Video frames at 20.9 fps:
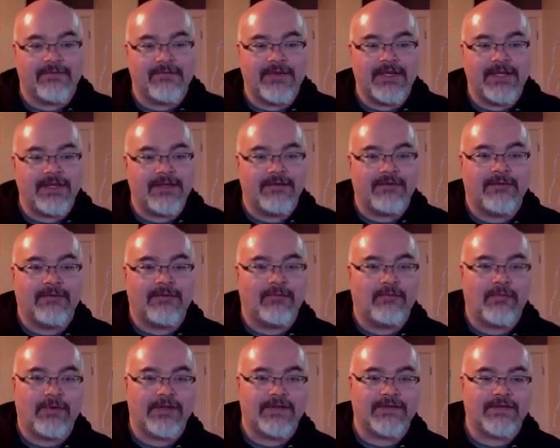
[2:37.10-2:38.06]
me
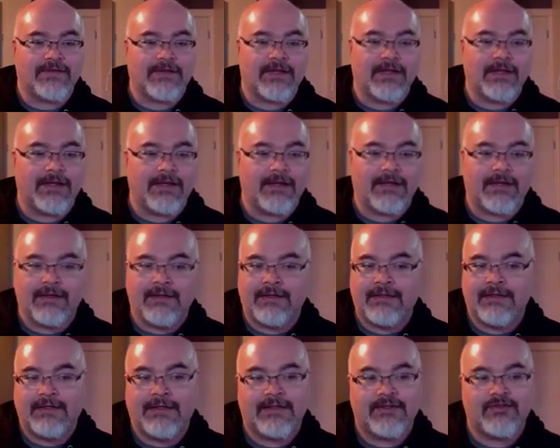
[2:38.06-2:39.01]
was uh,
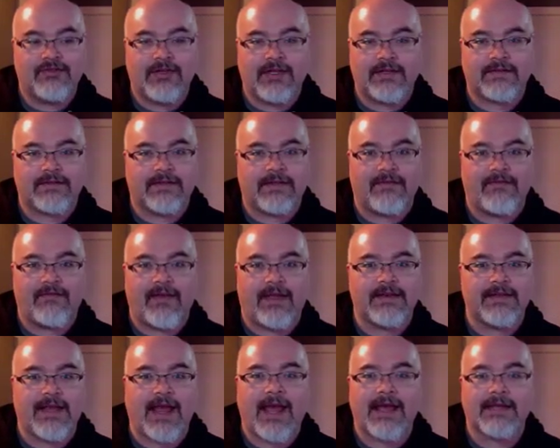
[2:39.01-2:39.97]
just a
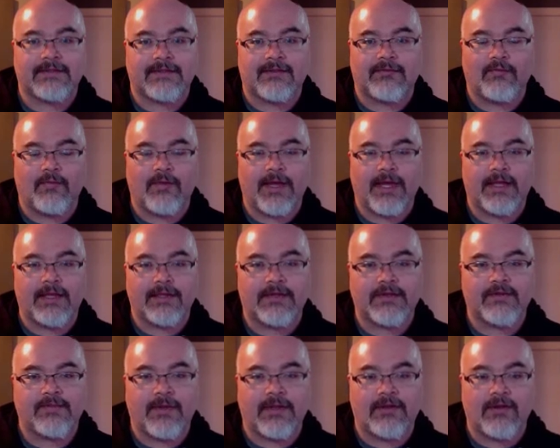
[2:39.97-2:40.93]
fantastic way to
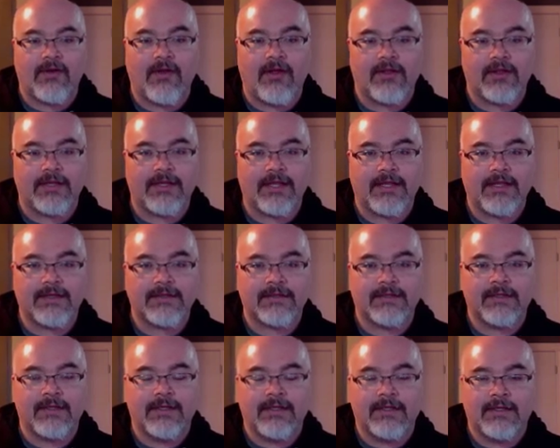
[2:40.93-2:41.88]
spend the holidays.
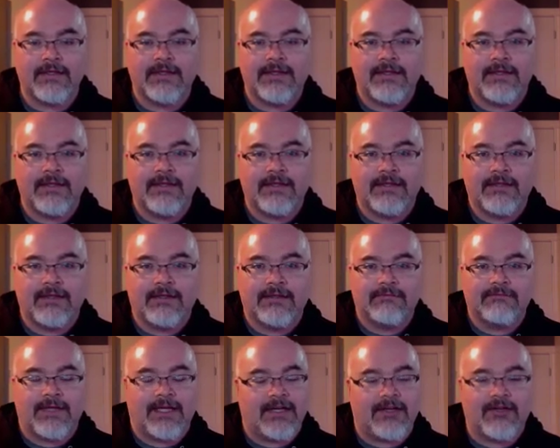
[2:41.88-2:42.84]

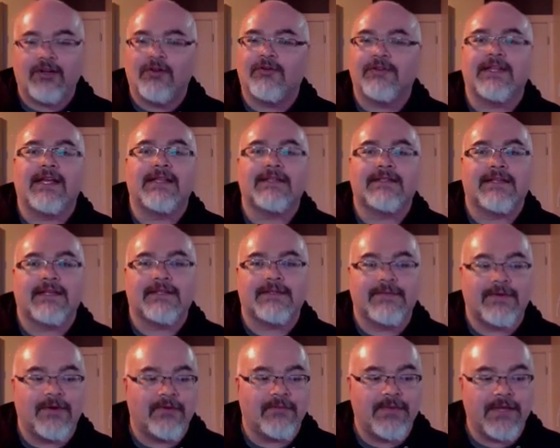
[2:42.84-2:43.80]
I don't know what that says
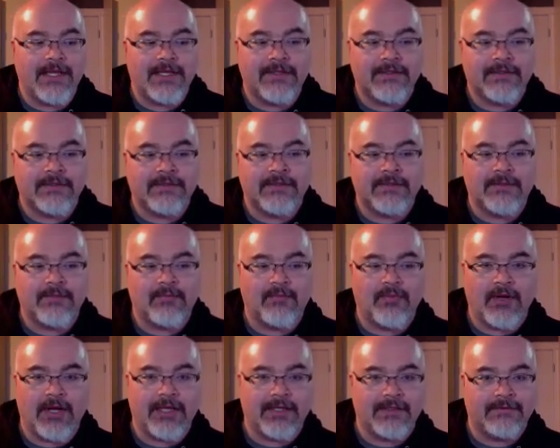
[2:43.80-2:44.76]
about me, but